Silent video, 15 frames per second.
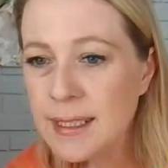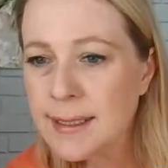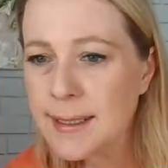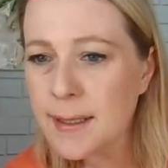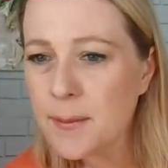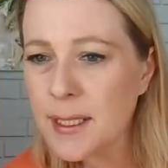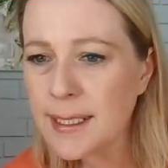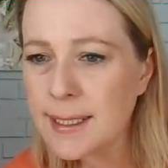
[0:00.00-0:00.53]

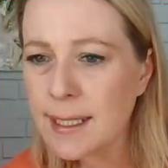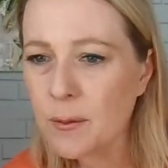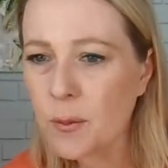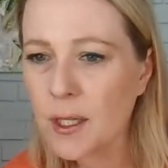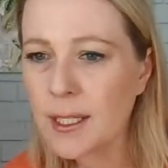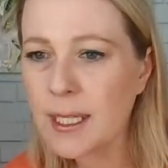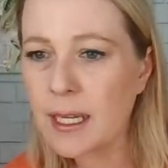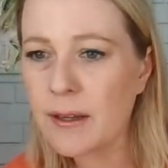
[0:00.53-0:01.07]
Somebody said,
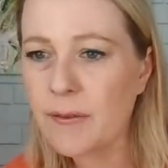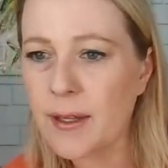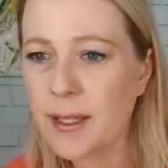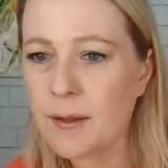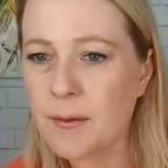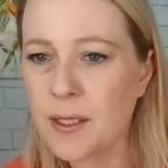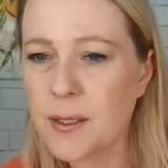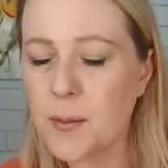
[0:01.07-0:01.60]
where can I
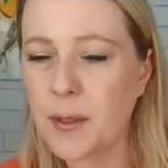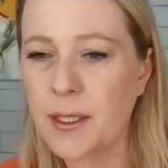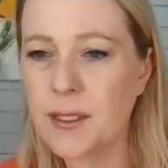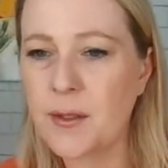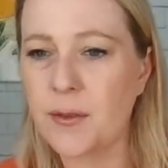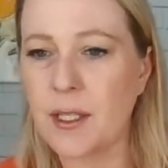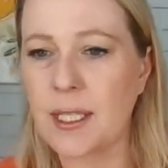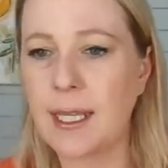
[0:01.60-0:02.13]
find the
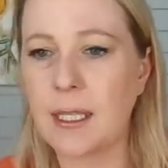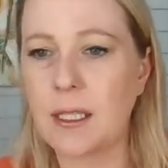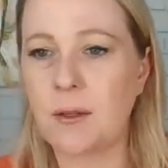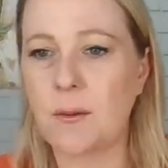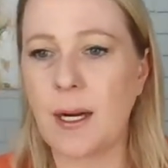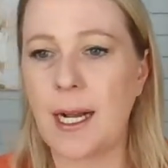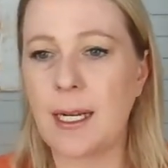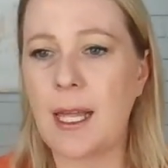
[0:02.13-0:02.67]
response for
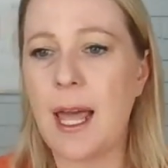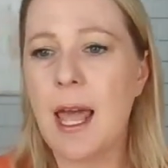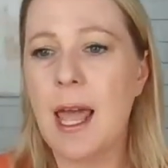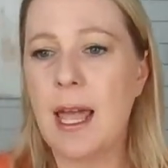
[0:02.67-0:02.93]
yellow rock?